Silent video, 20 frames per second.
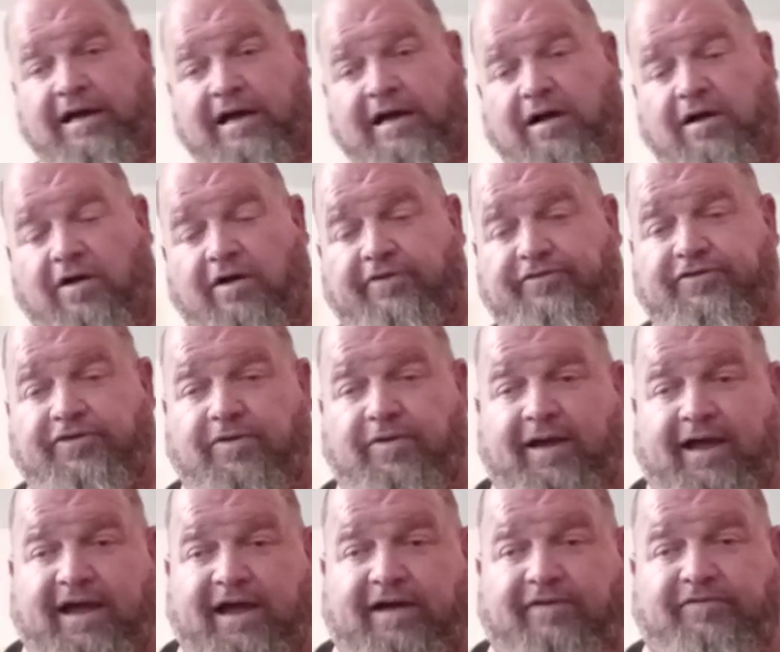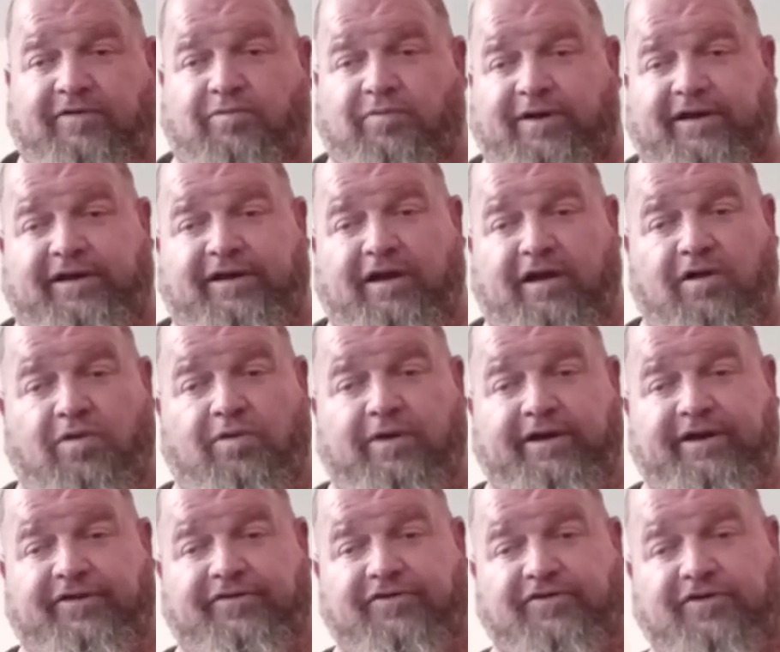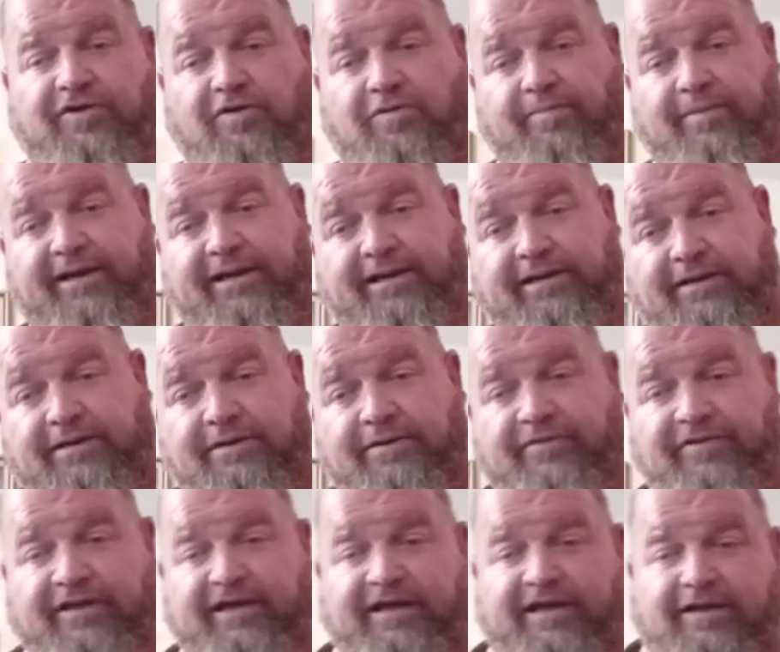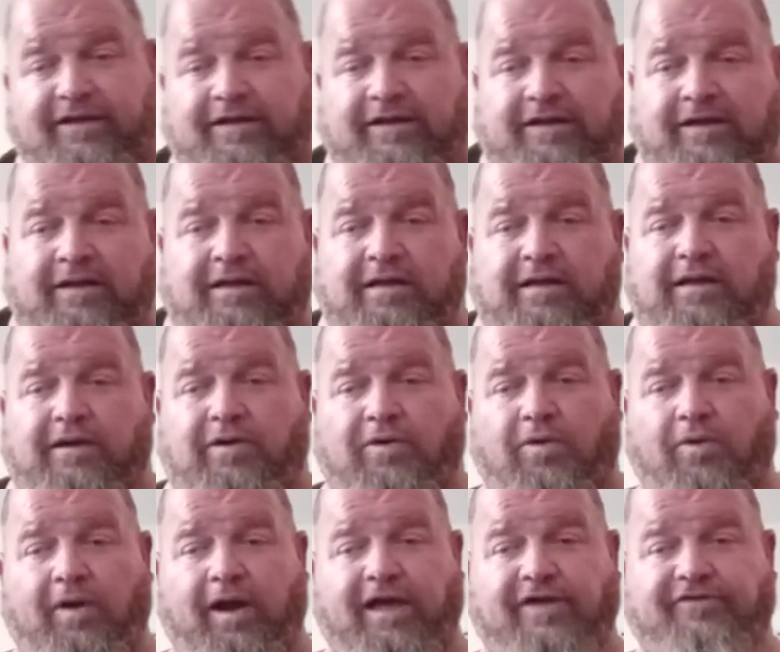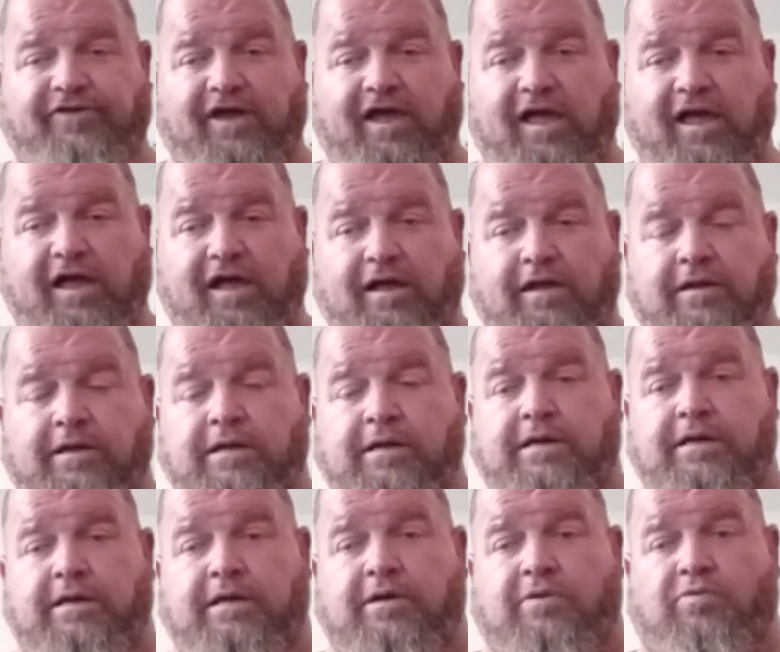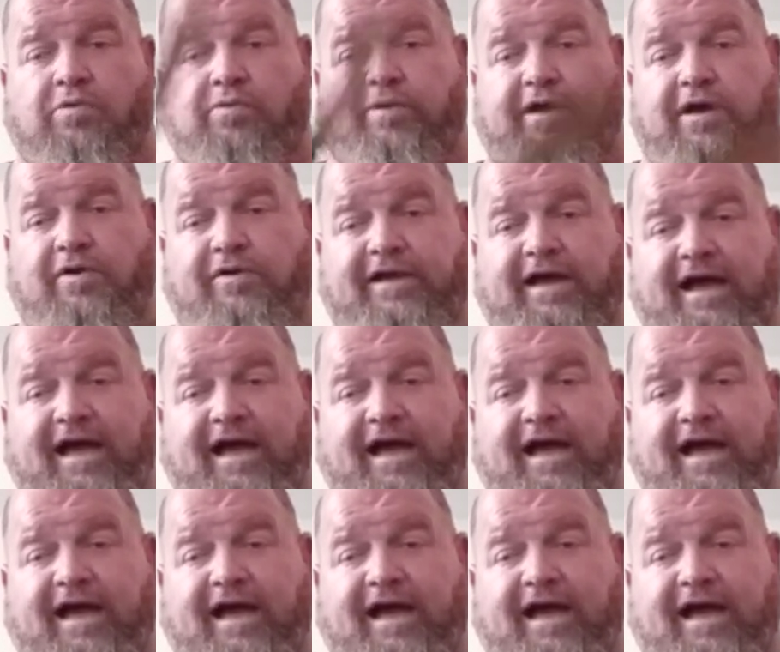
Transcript: I also have, and we know what this is going to be, the Raja. When we go